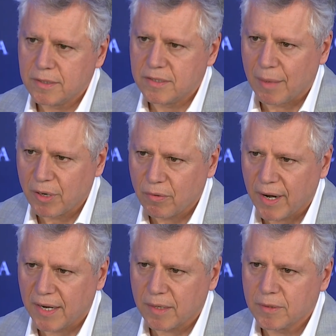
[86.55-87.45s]

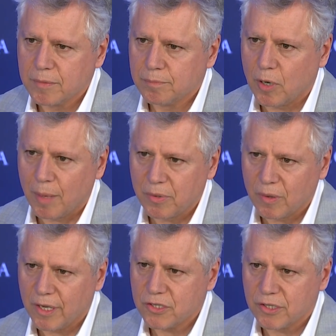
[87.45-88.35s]
Democratic
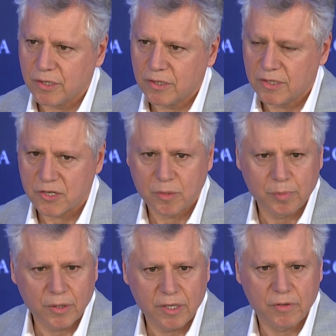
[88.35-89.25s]
population doesn't
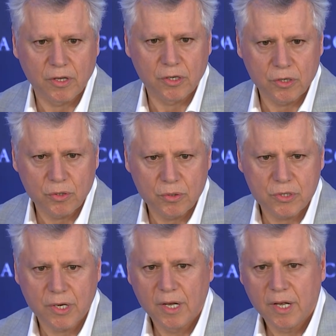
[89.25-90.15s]
believe in the news,